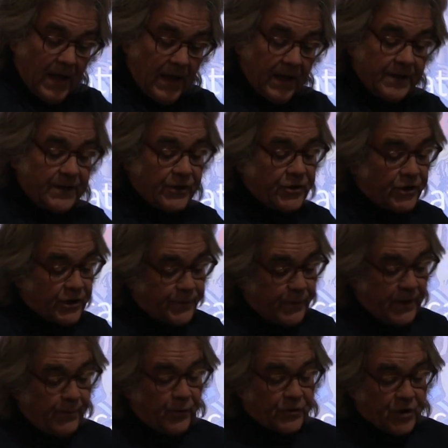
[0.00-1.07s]
Indigenous
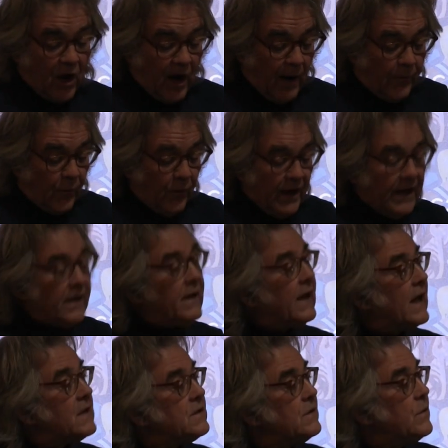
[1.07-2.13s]
peoples operated,
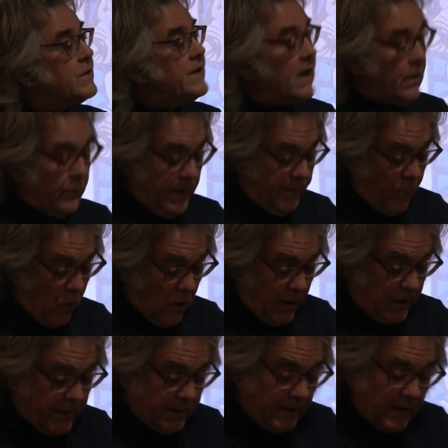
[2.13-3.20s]
as Lewis Henry
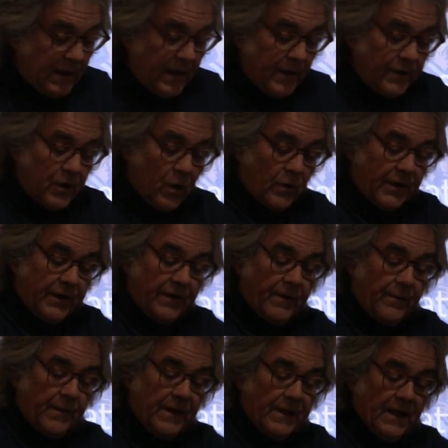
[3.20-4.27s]
Morgan noted in
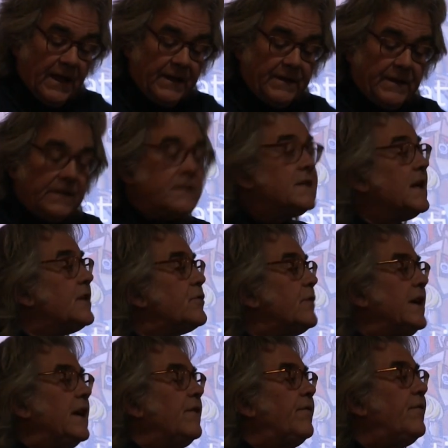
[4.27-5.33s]
the mid-19th
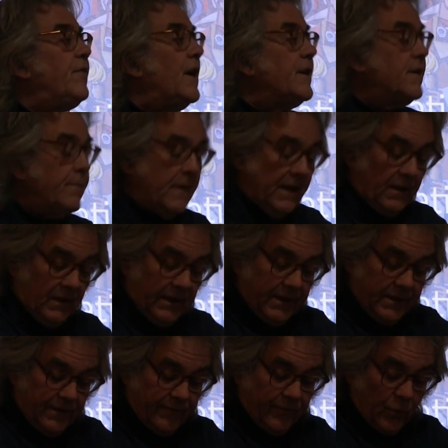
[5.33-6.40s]
century, in
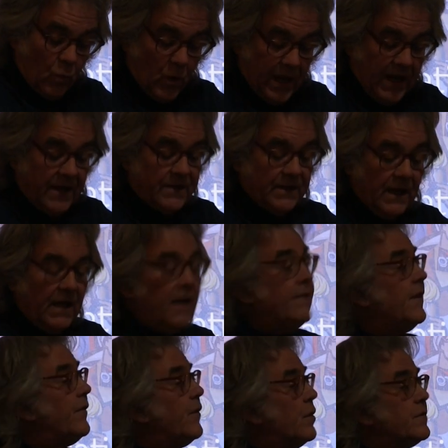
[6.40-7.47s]
fundamentally different ways
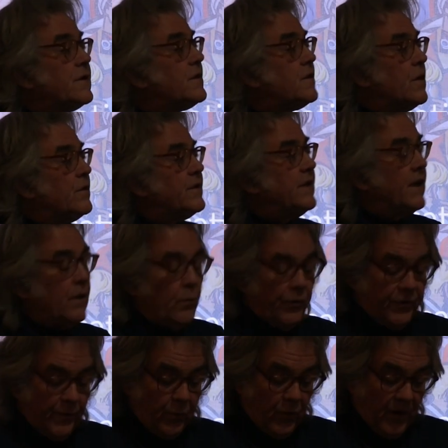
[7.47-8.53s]
than those associated
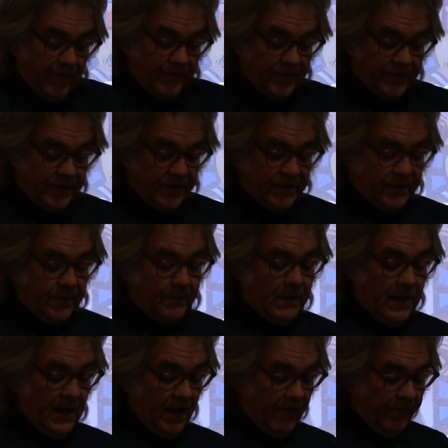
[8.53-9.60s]
with the profit
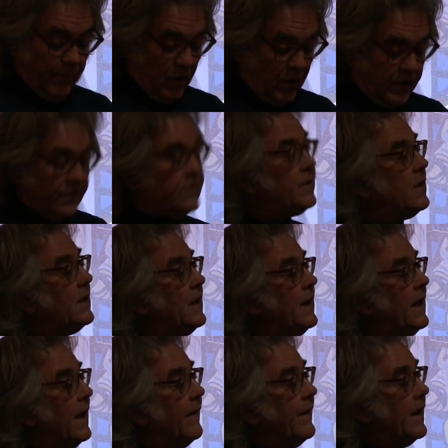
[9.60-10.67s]
system of mercantile
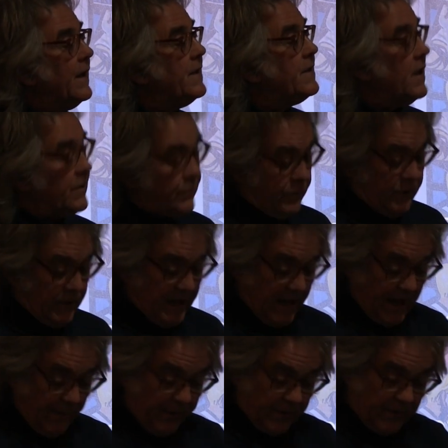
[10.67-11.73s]
and then industrial
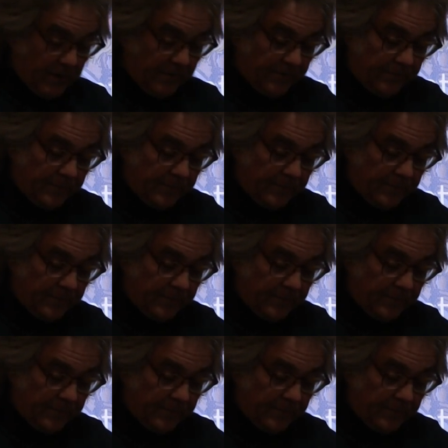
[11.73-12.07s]
capital.